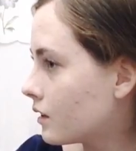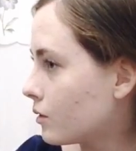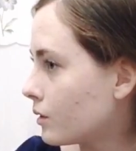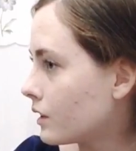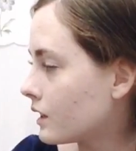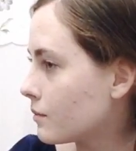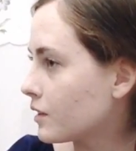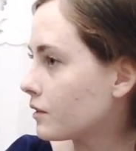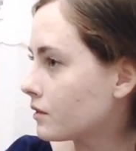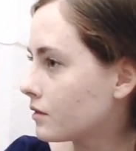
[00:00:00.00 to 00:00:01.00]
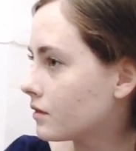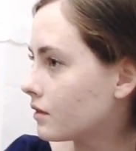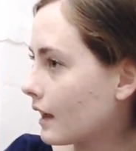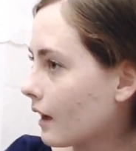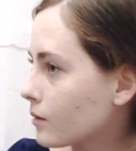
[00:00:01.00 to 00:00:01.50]
hold it in the middle.
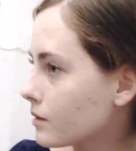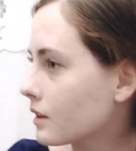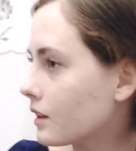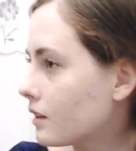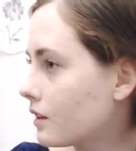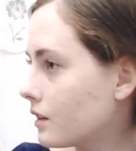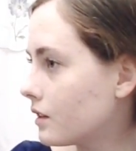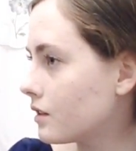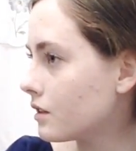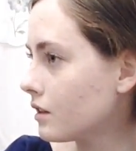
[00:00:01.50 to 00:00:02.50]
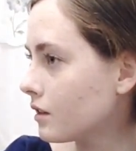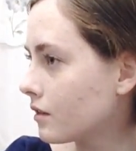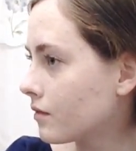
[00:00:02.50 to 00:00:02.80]
Outside, under,